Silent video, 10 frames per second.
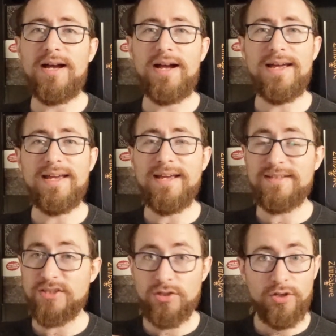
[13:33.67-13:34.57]

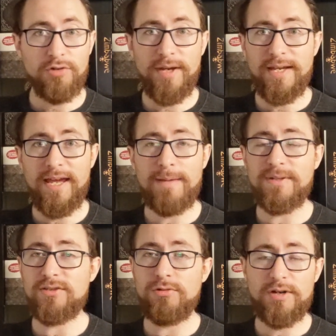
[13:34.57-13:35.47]
It's still a great game.
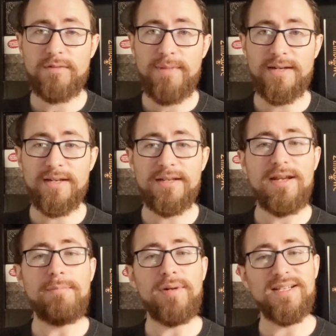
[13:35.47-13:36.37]
I still recommend it,
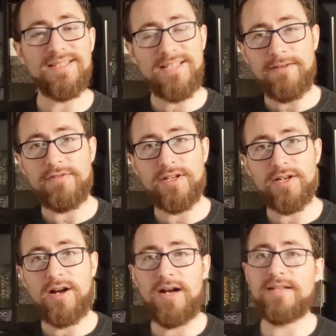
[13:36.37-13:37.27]
but it's definitely a
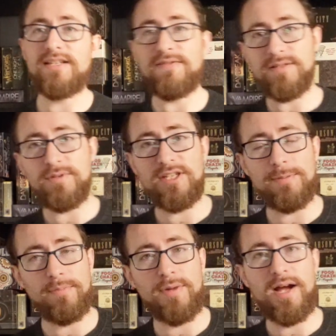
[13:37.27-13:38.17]
con. It's definitely something to
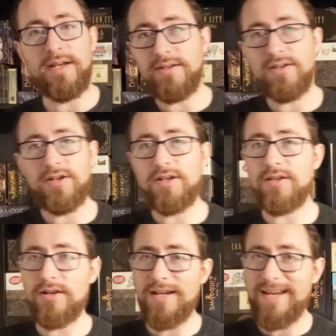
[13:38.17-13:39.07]
keep in mind. You're
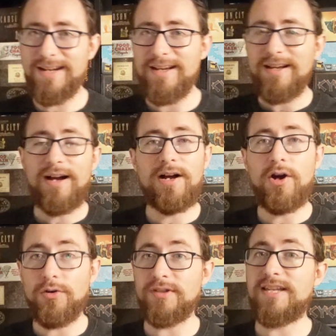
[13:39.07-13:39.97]
gonna hit,
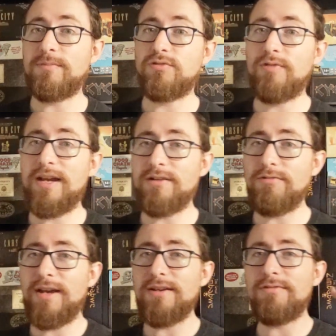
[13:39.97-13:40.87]
oh, this game is great,
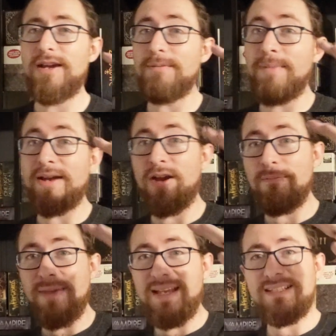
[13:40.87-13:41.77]
better,
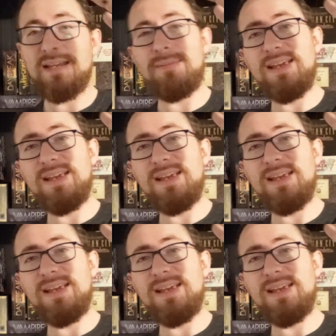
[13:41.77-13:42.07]
amazing,